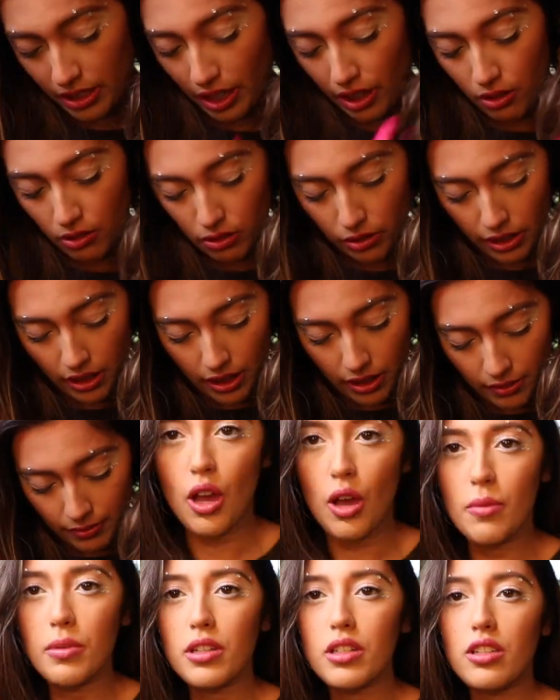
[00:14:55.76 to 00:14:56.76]
tangled right now.
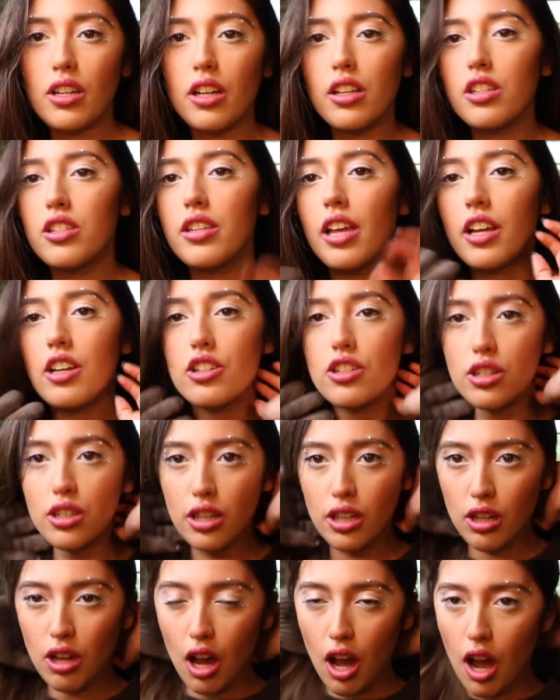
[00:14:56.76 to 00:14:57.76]
So I'm gonna start
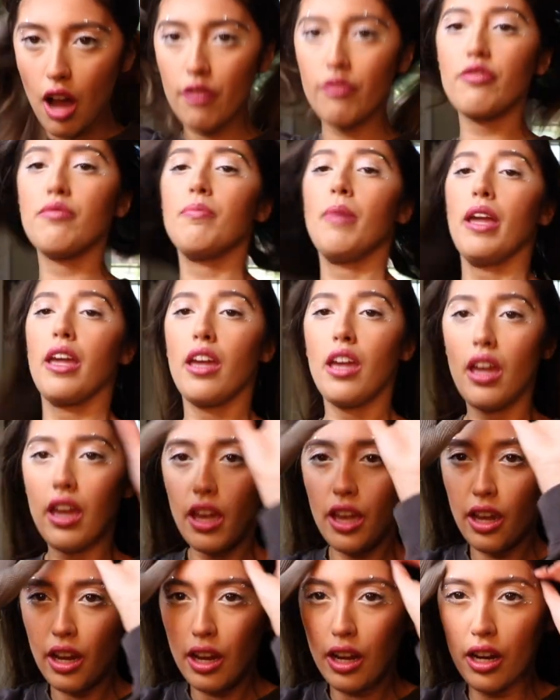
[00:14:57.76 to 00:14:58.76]
sectioning off my
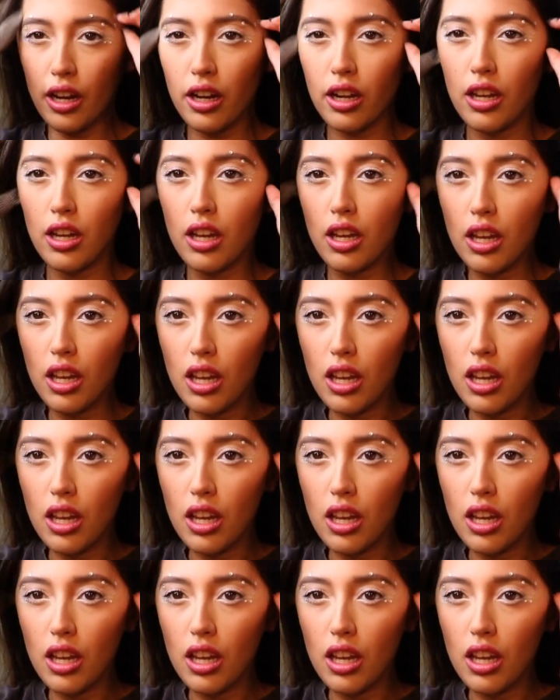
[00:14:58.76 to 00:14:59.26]
hair